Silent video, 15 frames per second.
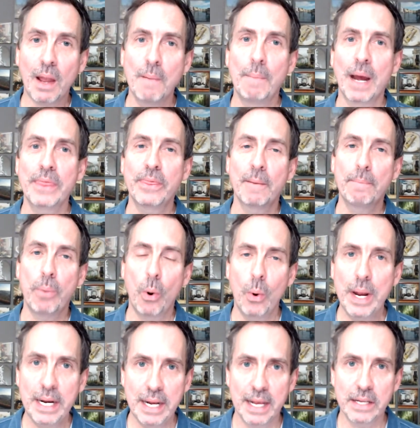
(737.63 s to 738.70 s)
But the
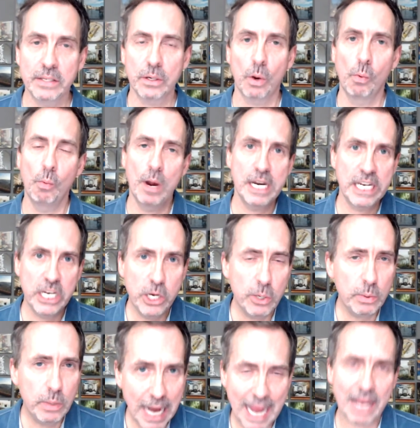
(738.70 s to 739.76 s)
point is, when
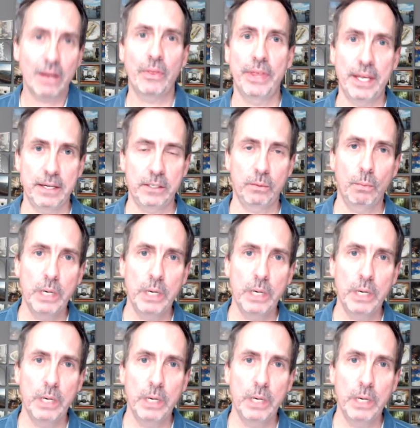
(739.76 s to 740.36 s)
you nail this,